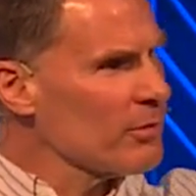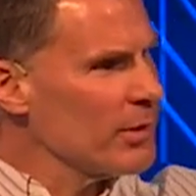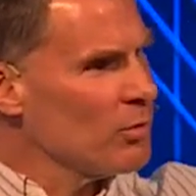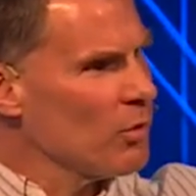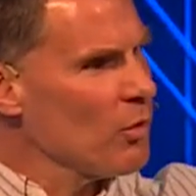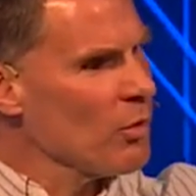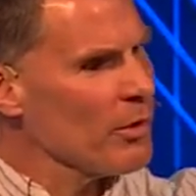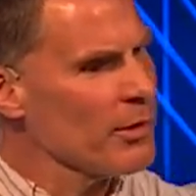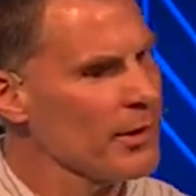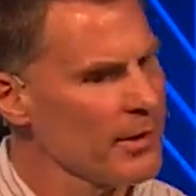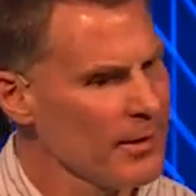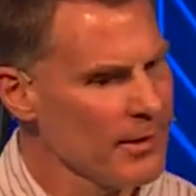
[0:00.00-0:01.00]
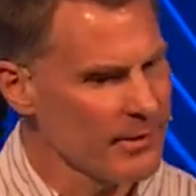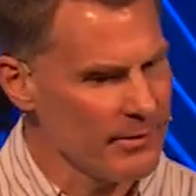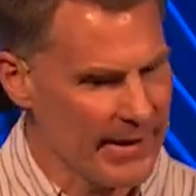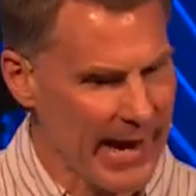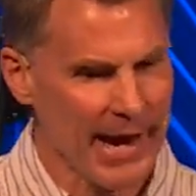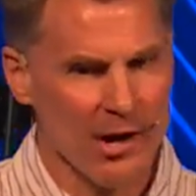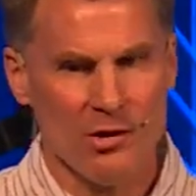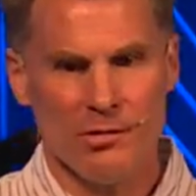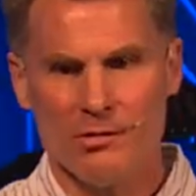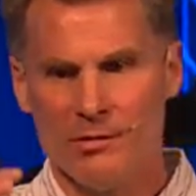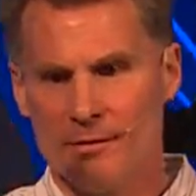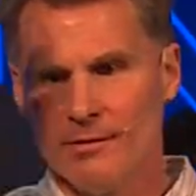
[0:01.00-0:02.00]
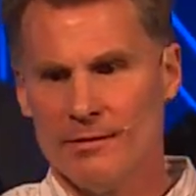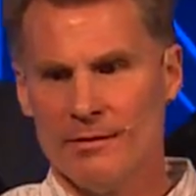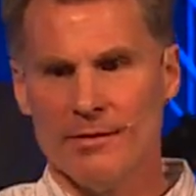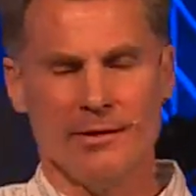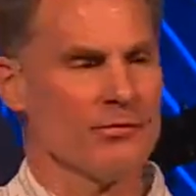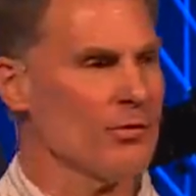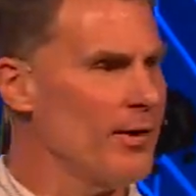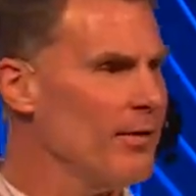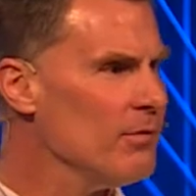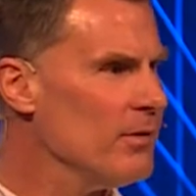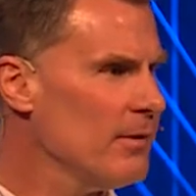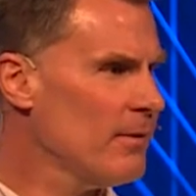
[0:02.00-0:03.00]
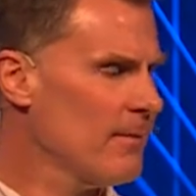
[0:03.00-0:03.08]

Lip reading: reward now and forever,